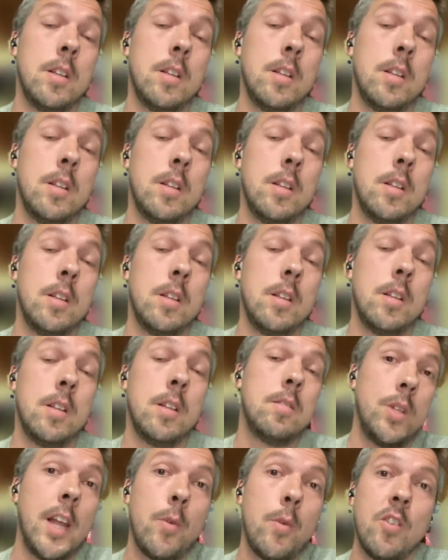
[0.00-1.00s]
within the
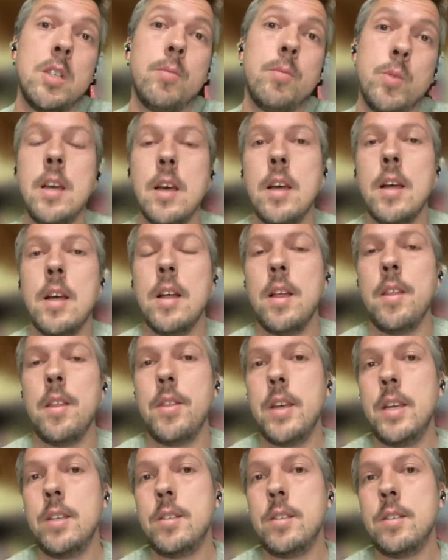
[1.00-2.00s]
declaration of principles, we do
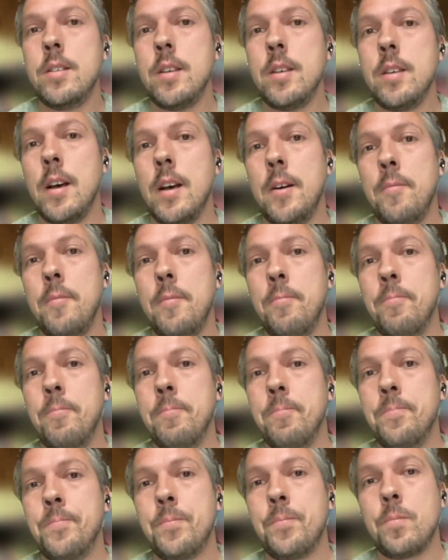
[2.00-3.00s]
clearly see
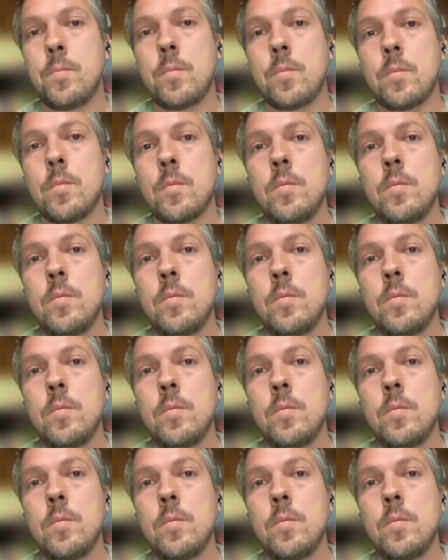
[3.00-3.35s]
these